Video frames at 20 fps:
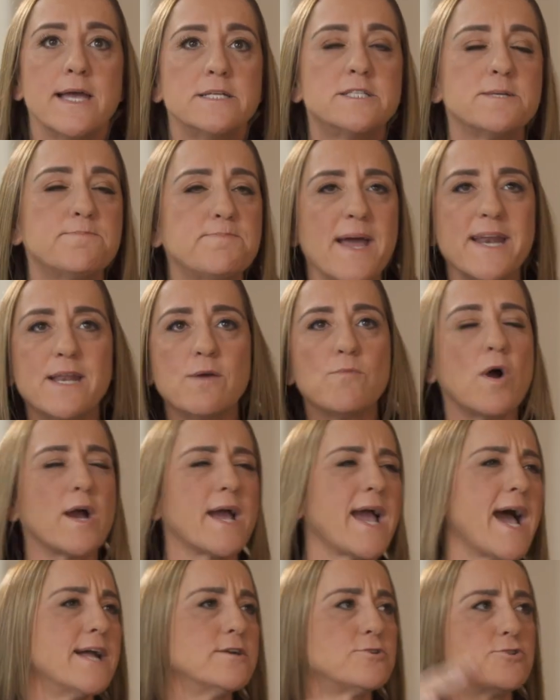depending what
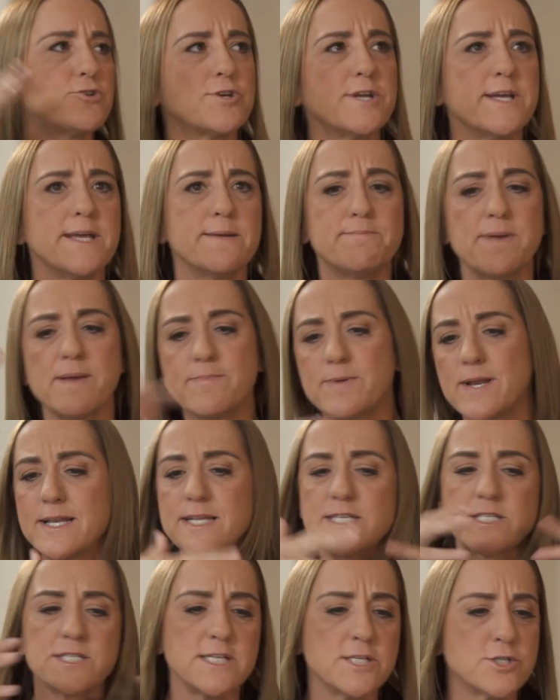country, and people are
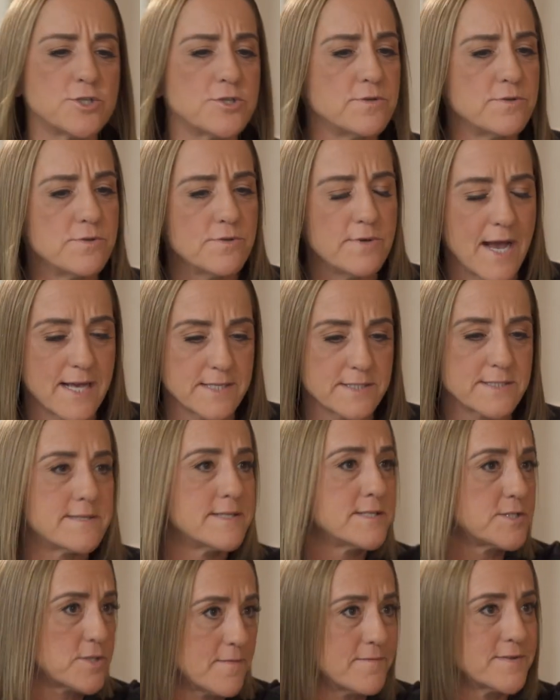listening to us,
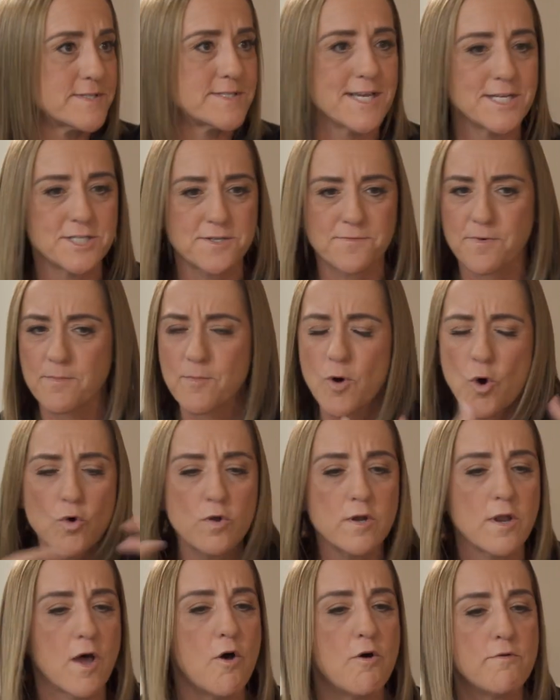this conversation from
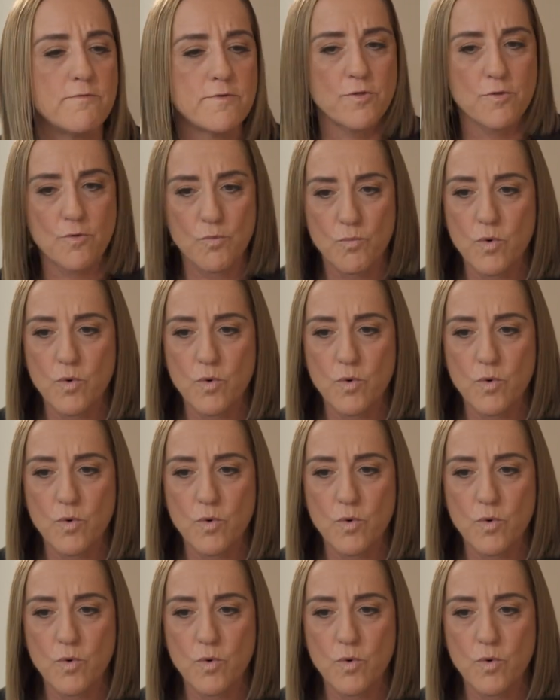all over the